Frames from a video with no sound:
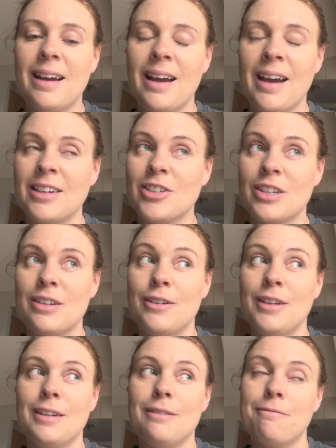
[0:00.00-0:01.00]

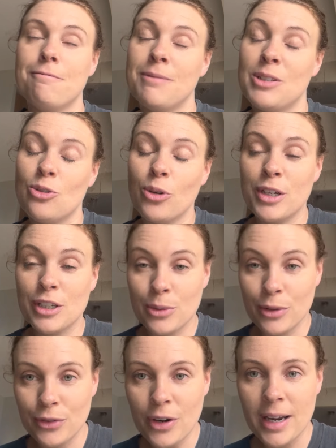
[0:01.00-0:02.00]
actually was talking
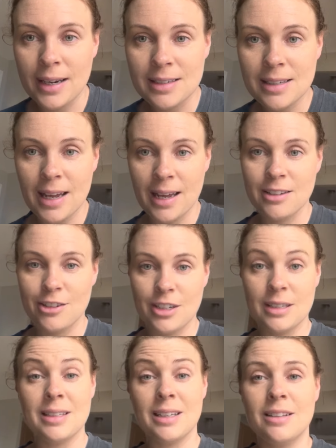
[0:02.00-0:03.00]
to a friend and
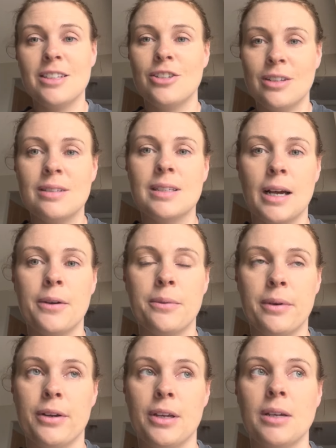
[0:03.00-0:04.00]
she said that she'd started
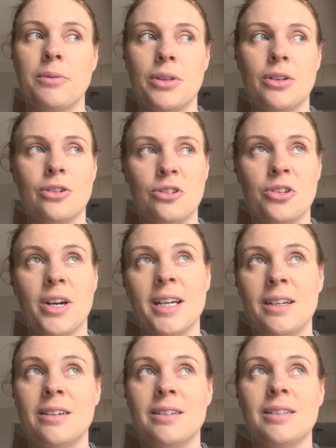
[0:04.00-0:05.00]
working with a new
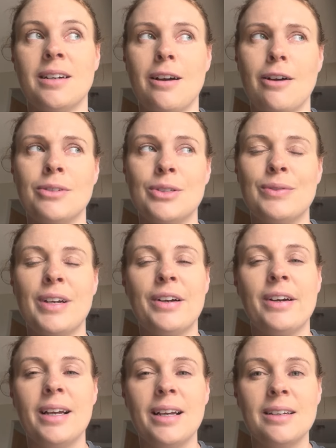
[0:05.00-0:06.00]
trainer. I was
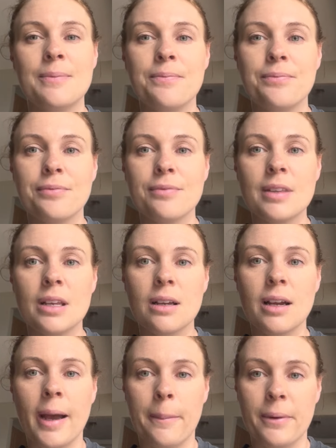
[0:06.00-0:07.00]
very
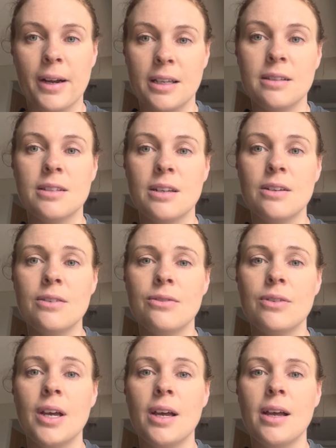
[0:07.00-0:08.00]

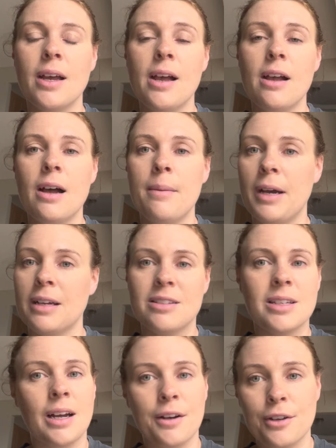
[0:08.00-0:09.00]
apprehensive about
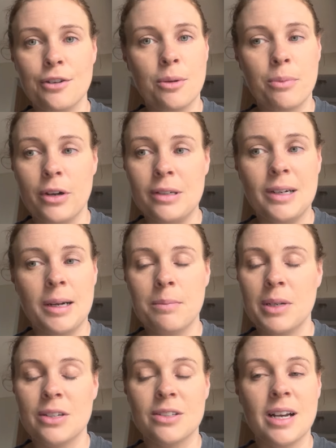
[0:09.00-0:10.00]
starting a new program
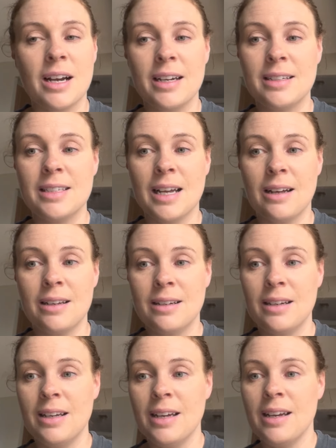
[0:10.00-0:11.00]
because I had
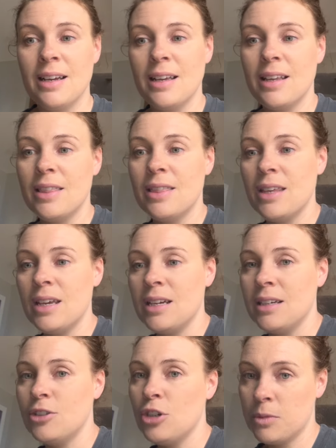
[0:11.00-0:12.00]
done
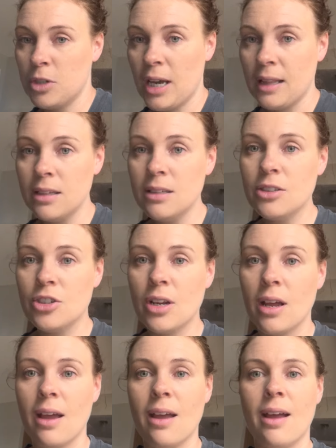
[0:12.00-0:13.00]
the challenge
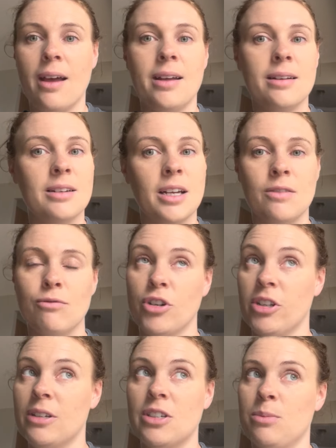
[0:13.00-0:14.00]
and it
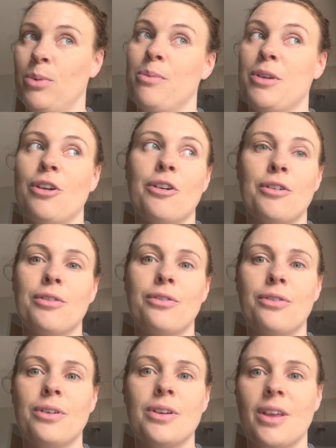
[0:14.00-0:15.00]
really just put me
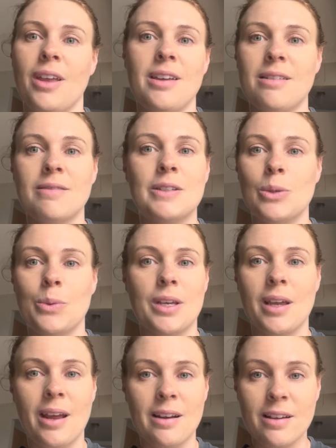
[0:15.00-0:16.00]
off
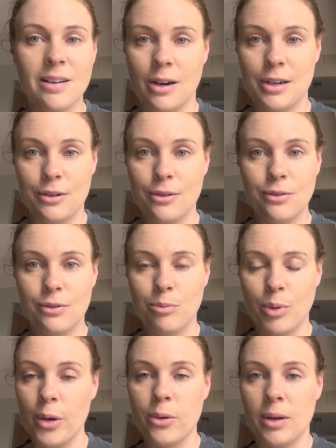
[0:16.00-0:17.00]
doing any kind of
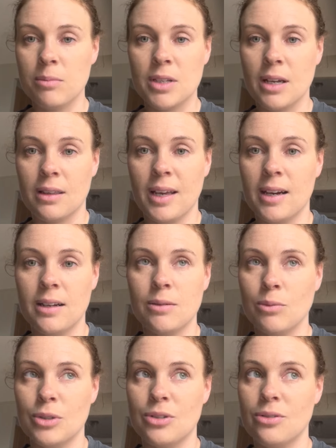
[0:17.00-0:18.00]
programs like that.
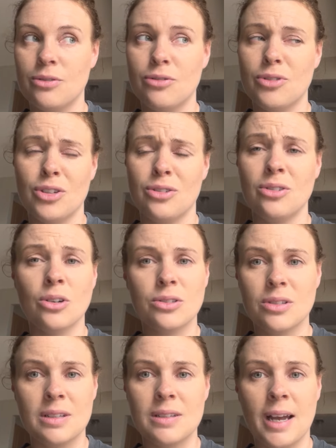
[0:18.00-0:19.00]
It was just not
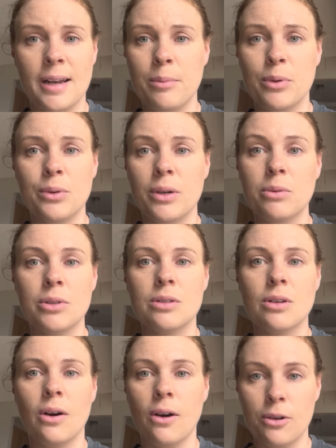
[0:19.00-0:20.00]
sustainable. It
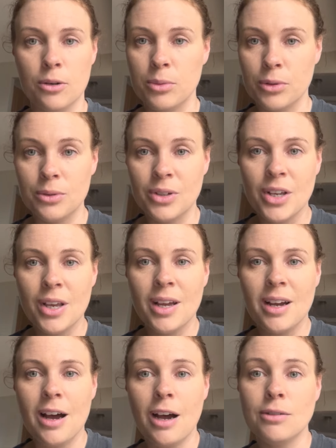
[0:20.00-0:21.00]
was horrible.
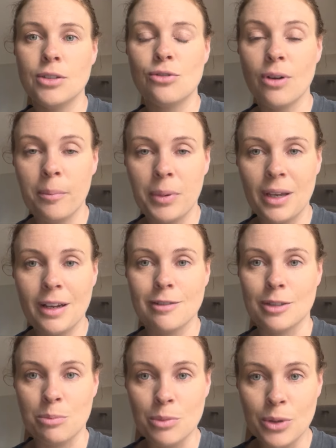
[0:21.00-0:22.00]
I was grumpy, I
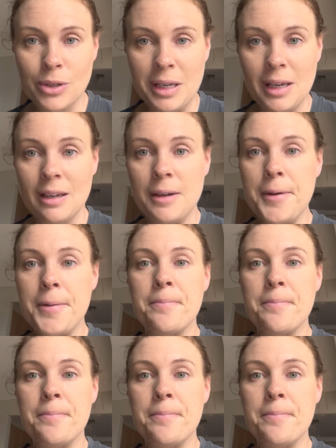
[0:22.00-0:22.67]
was moody.